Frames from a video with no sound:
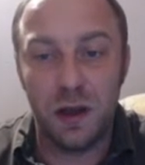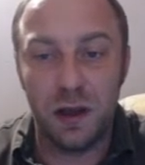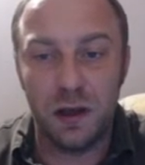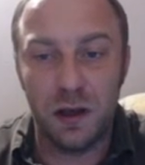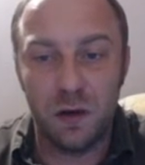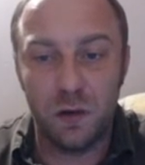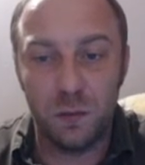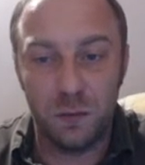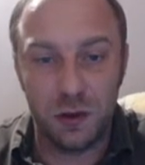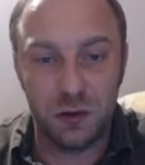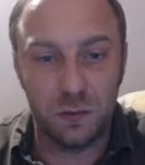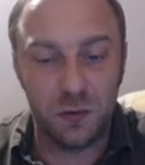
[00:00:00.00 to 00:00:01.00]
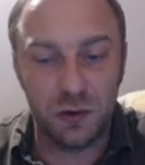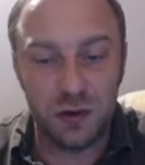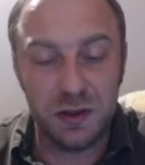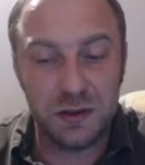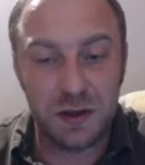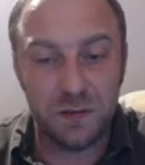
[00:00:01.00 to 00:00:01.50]
and now bishop on
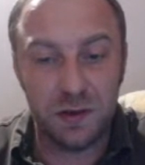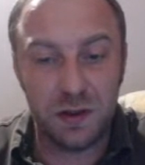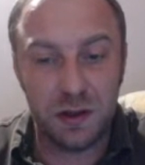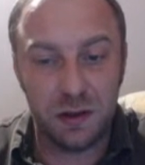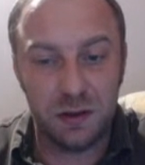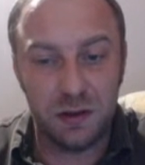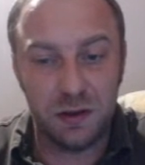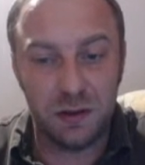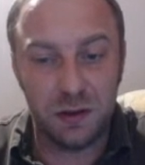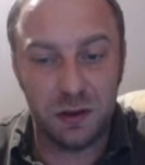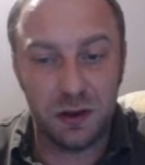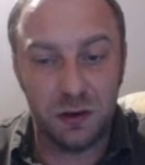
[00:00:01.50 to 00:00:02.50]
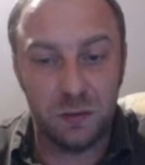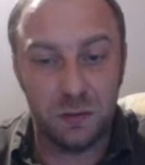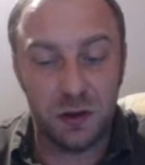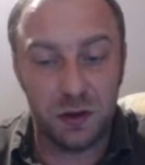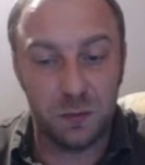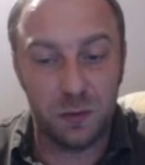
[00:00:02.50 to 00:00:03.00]
g7, and uh, here
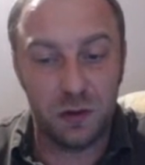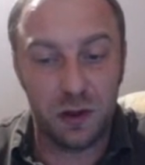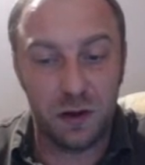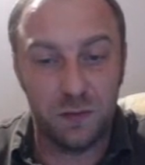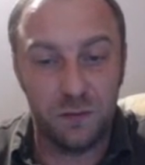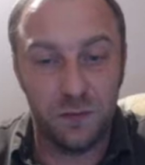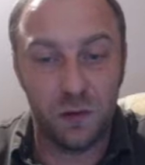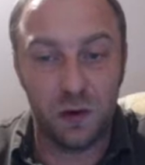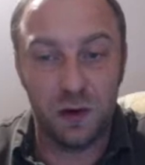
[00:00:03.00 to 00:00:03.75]
bishop on f4.